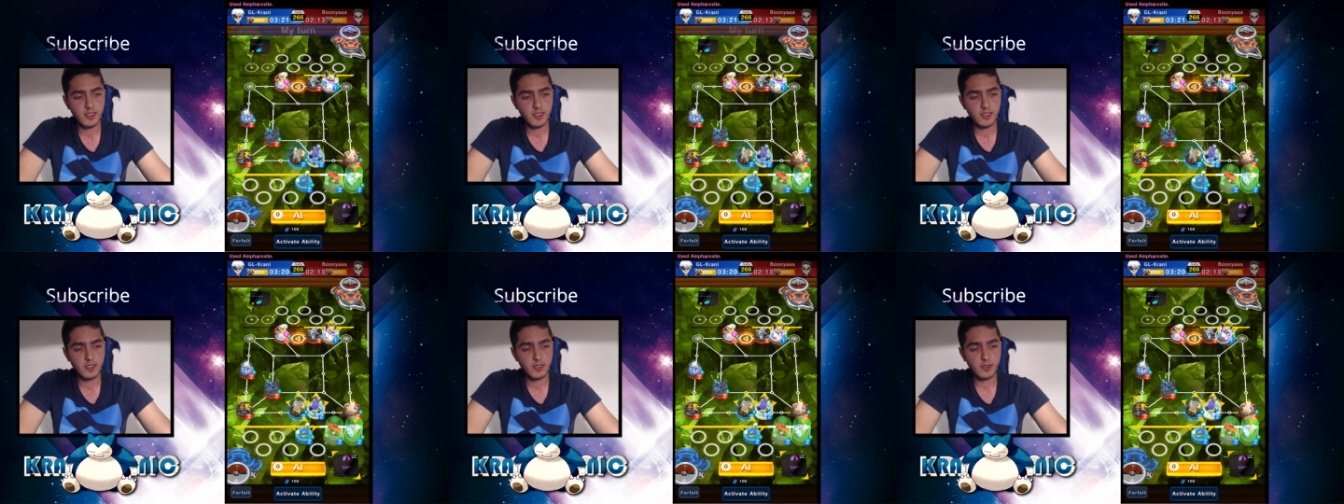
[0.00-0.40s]

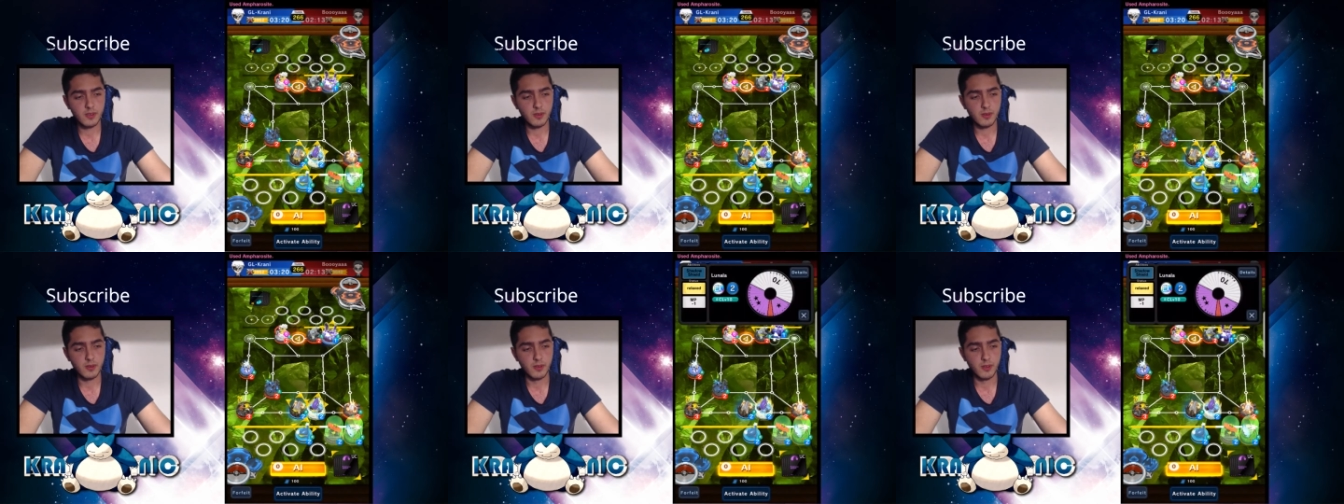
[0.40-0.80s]

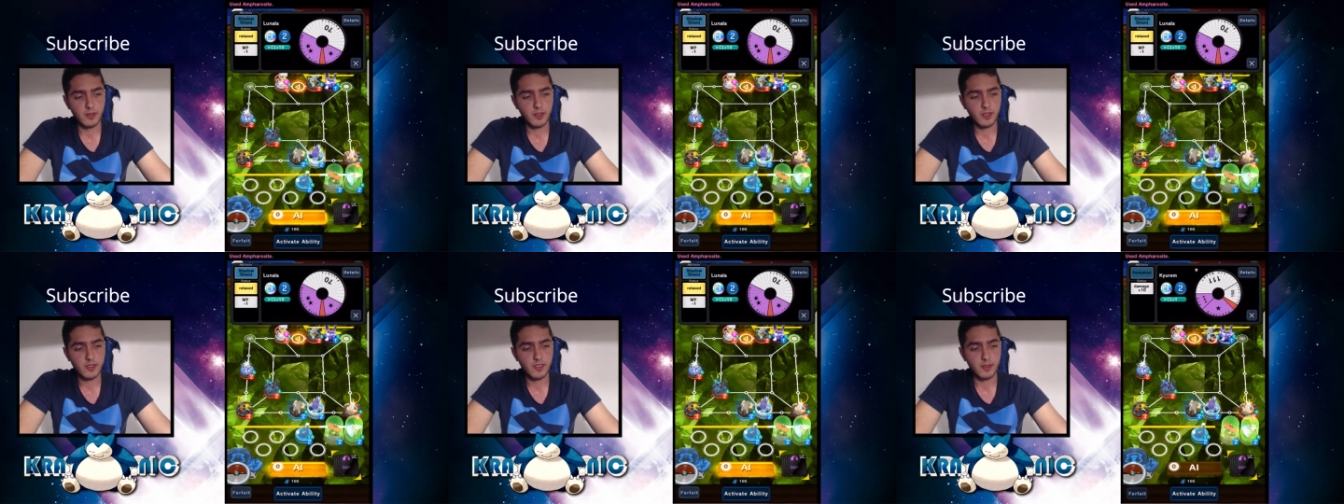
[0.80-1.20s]
So you're
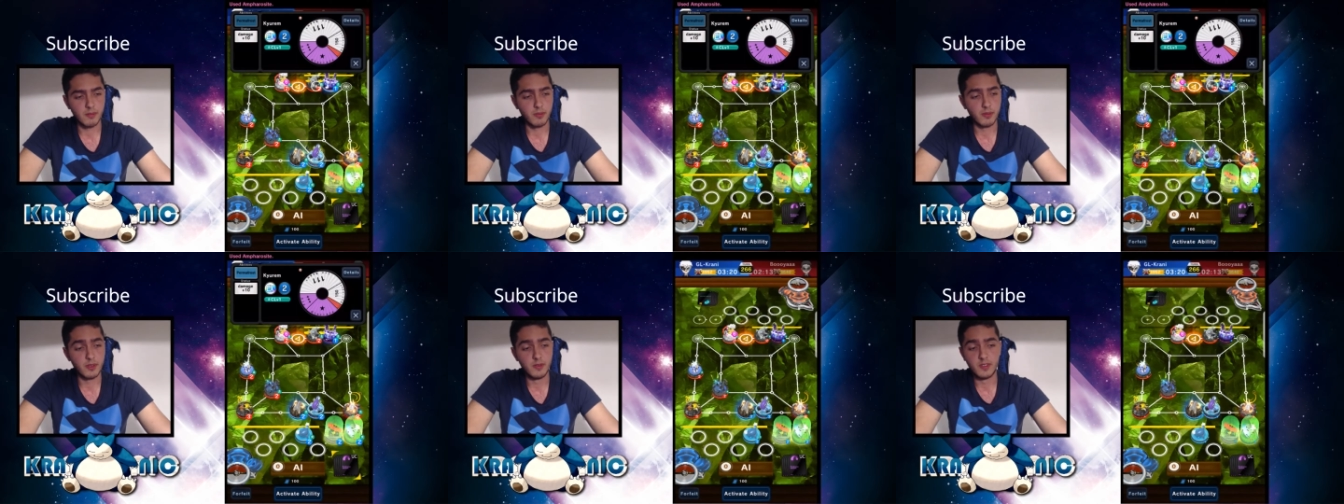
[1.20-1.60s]
gonna
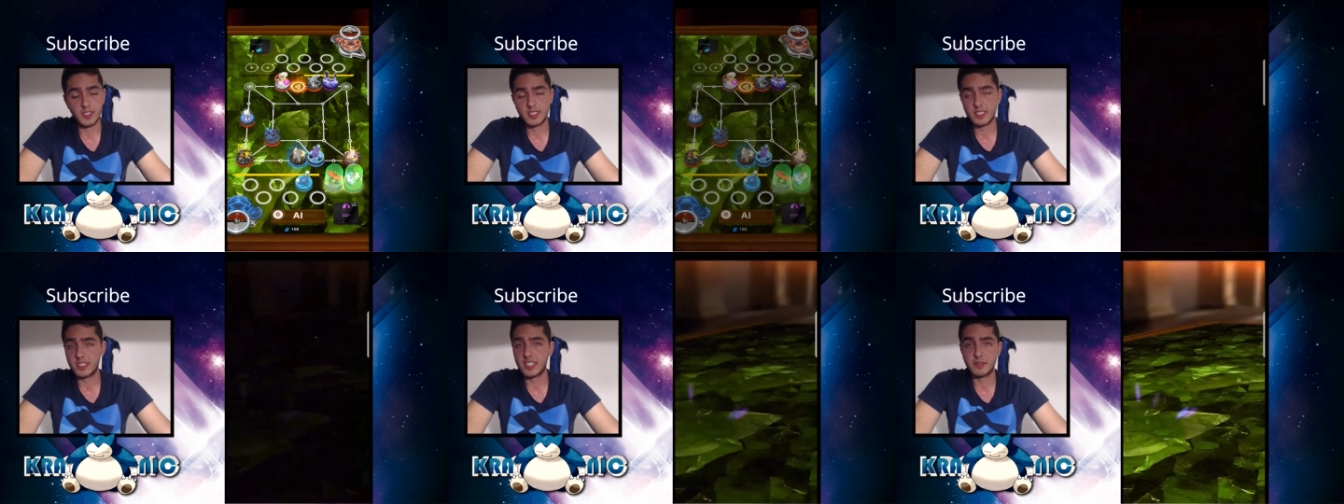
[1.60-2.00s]

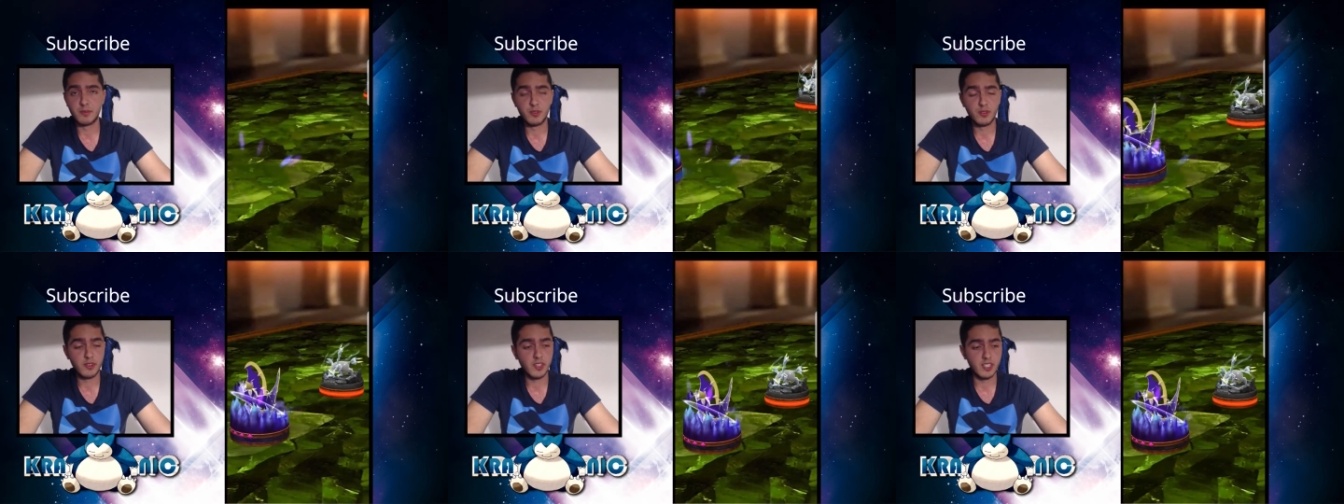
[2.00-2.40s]
prevent that
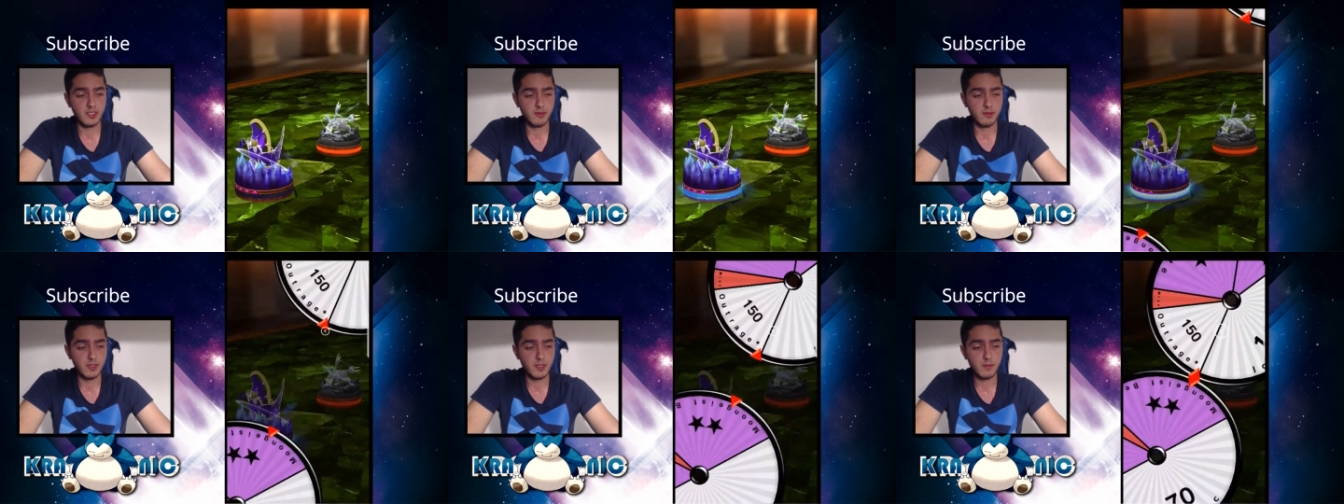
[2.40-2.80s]
Moongaze
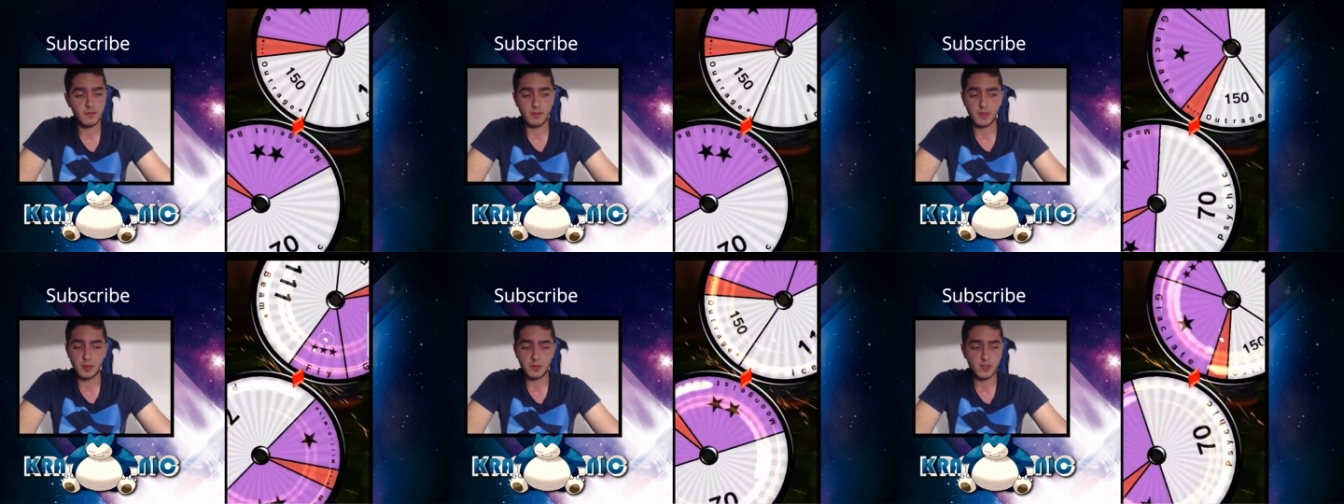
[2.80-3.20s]
Beam.
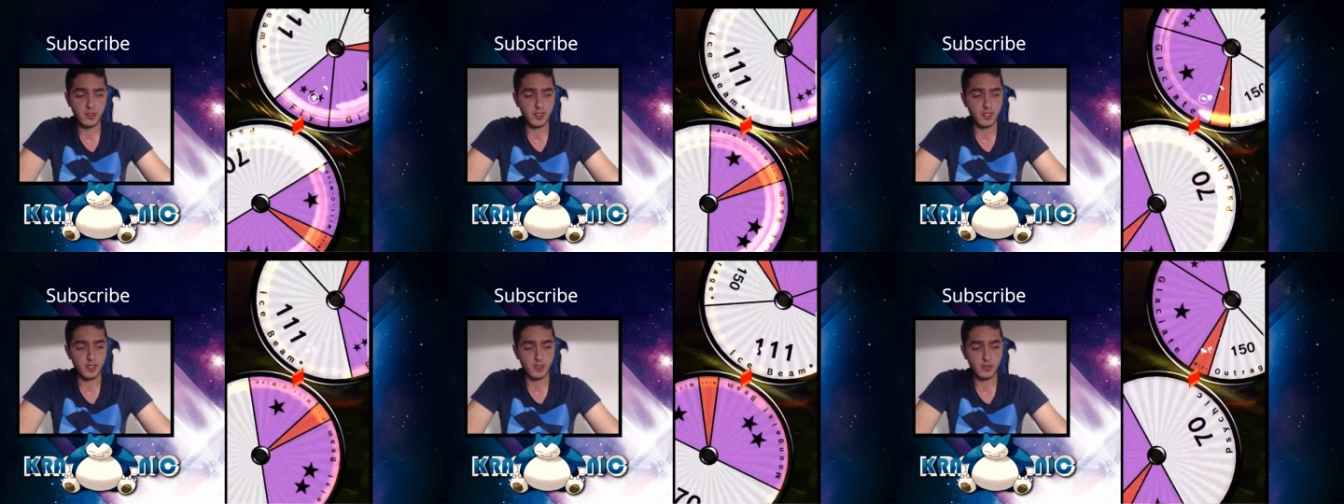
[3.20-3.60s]
I'm
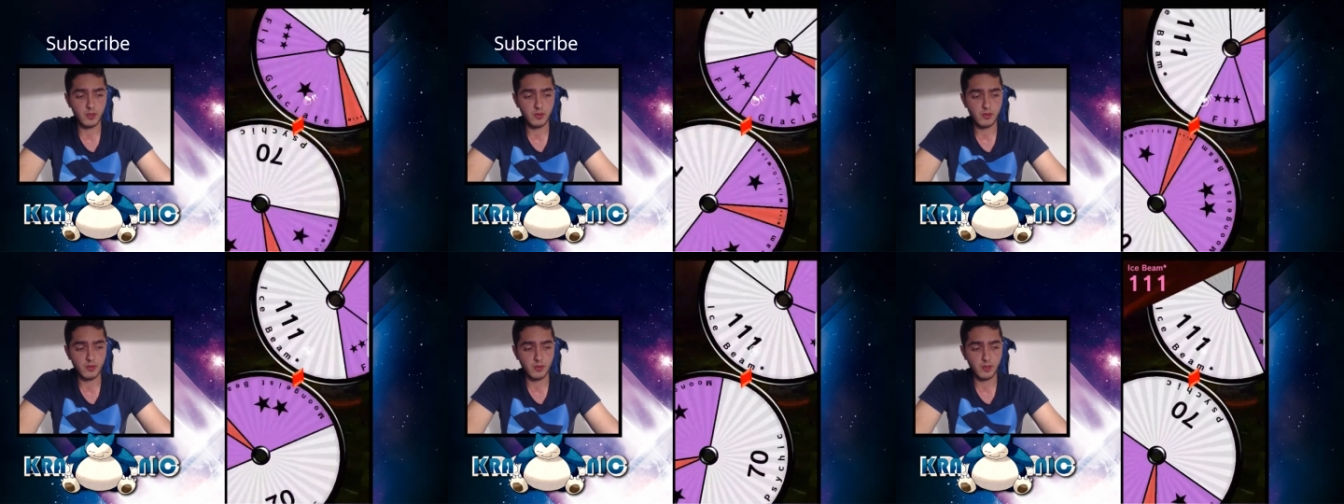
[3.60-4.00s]
gonna go
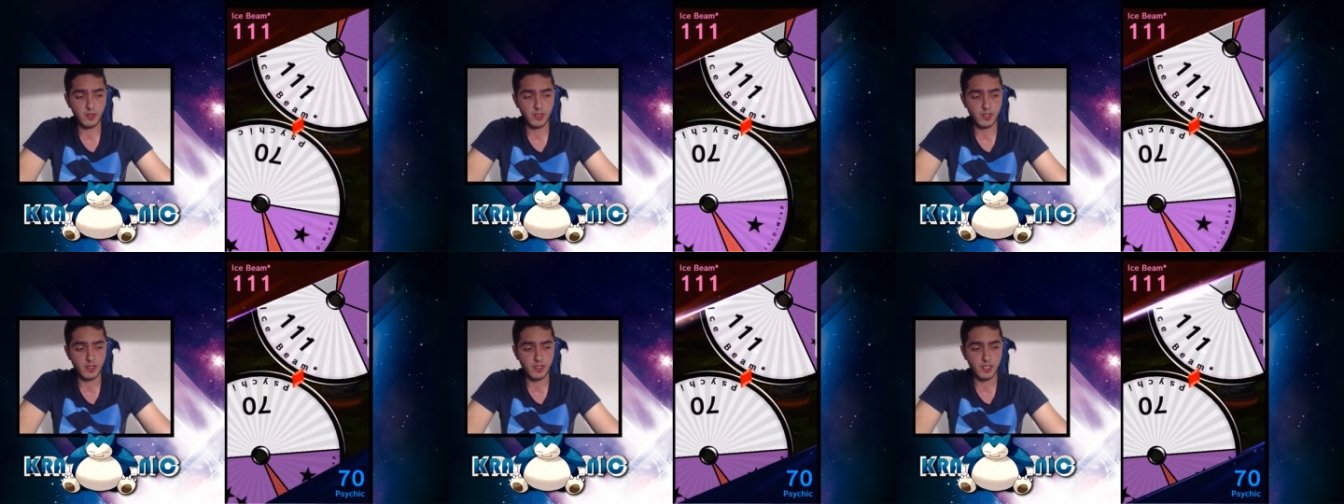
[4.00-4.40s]
for
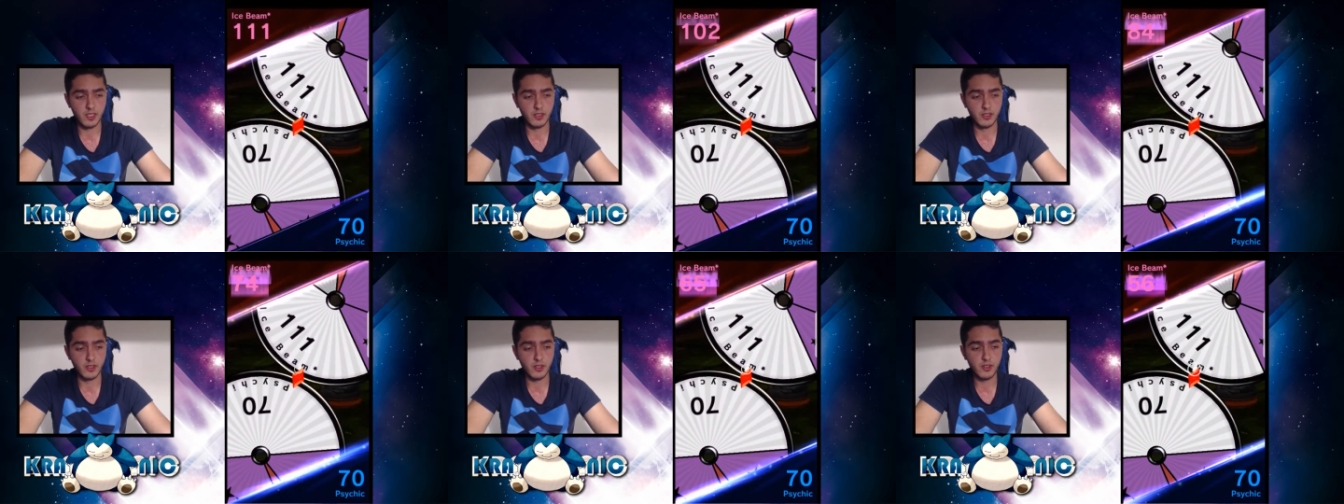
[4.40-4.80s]

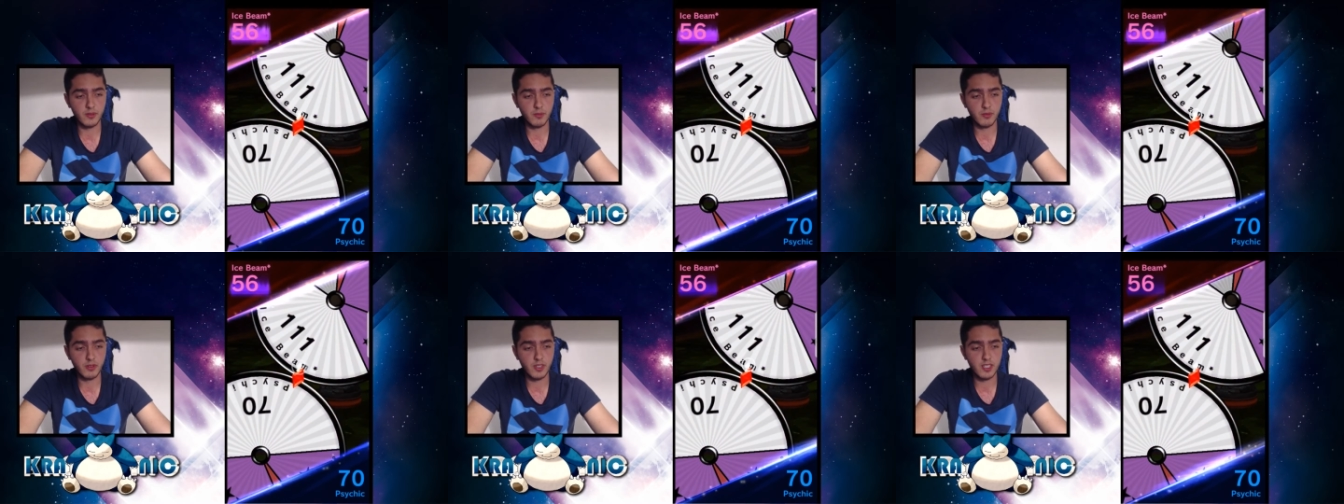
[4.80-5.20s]
another
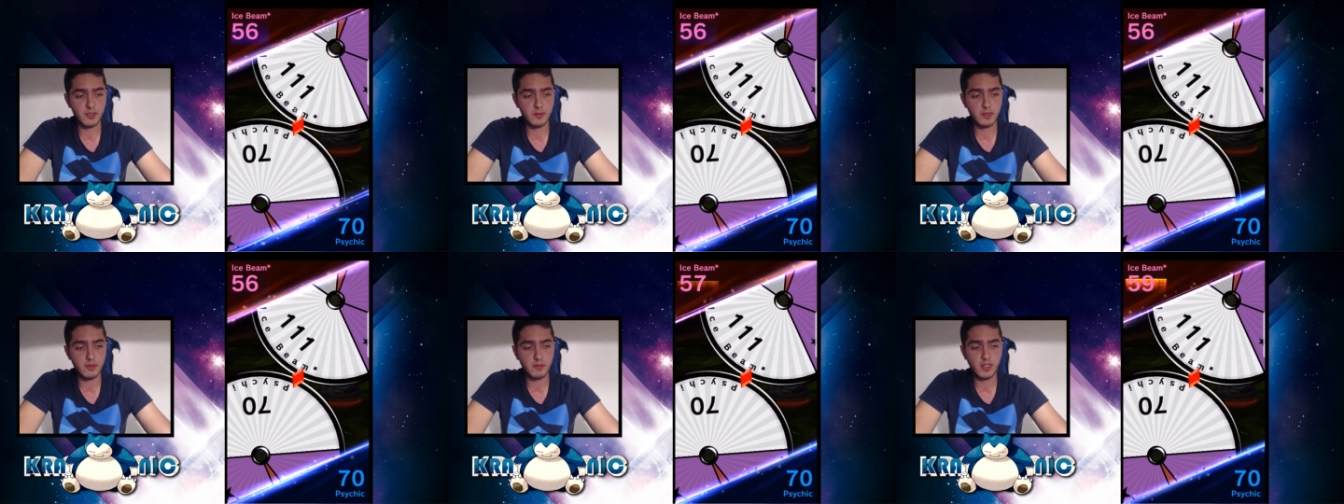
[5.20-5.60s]
Moongaze
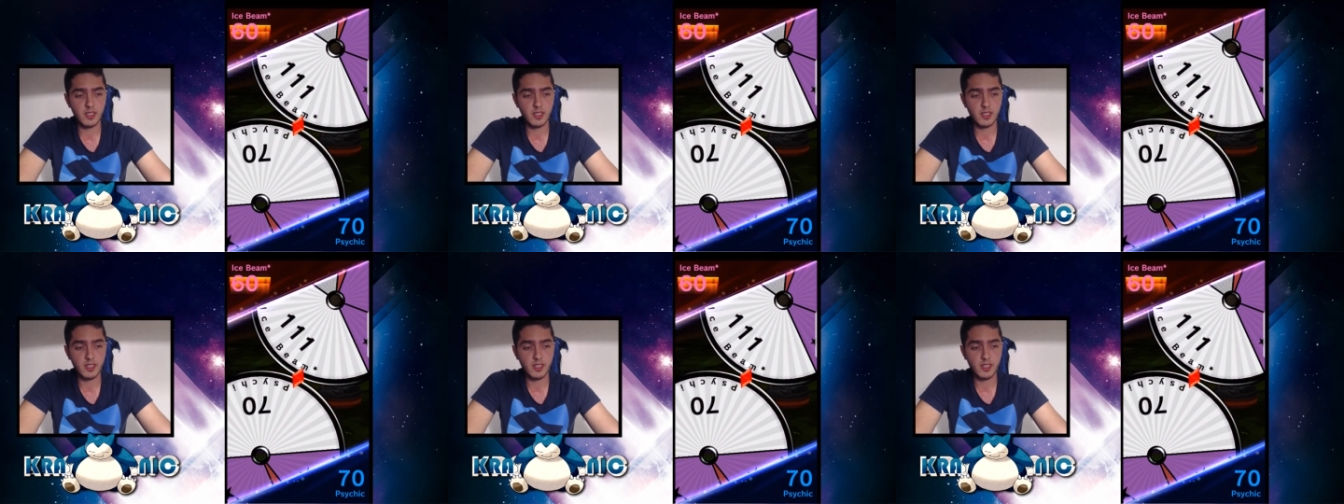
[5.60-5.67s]
Beam.